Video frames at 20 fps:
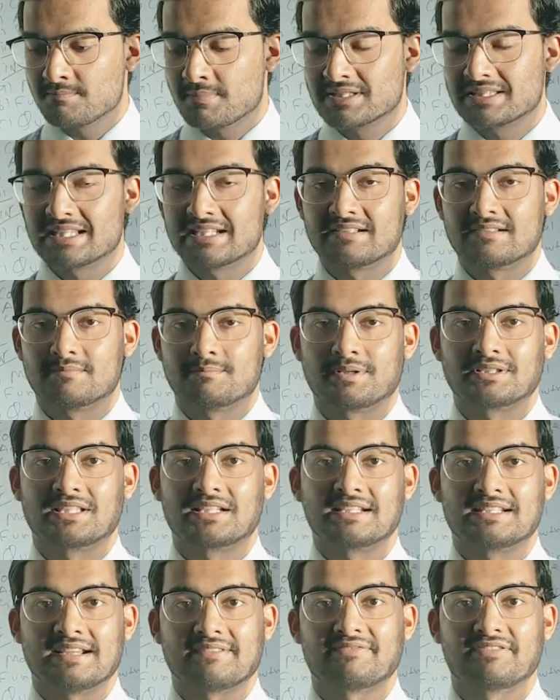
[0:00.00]
but
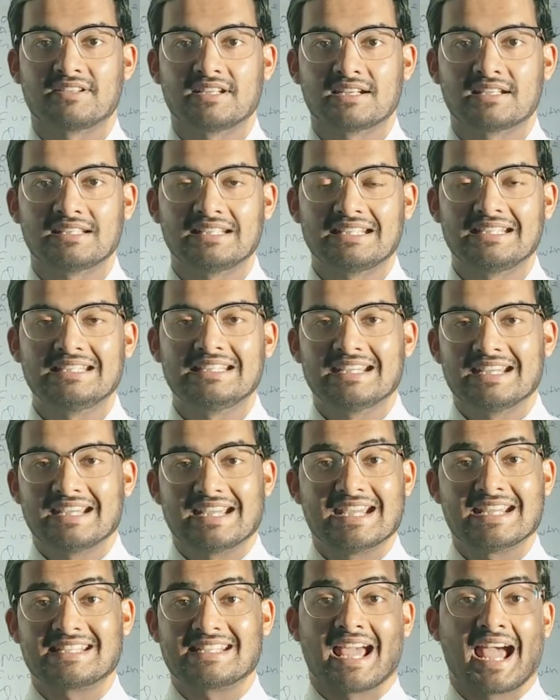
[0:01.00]
then definitely
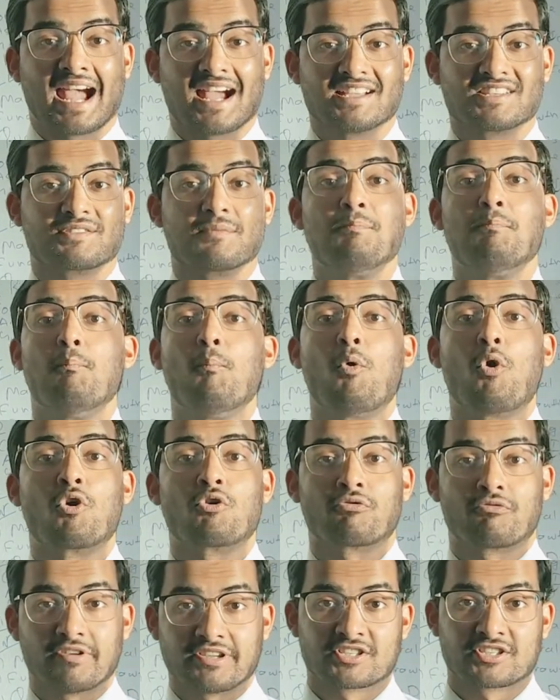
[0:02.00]
it has
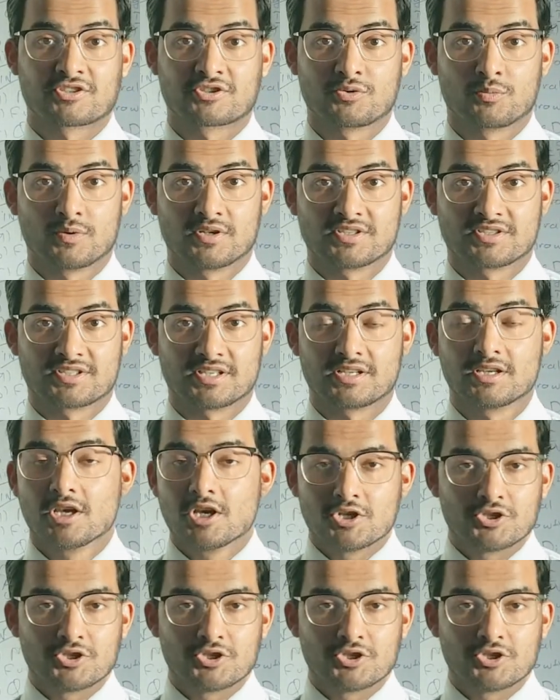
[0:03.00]
more risk towards it.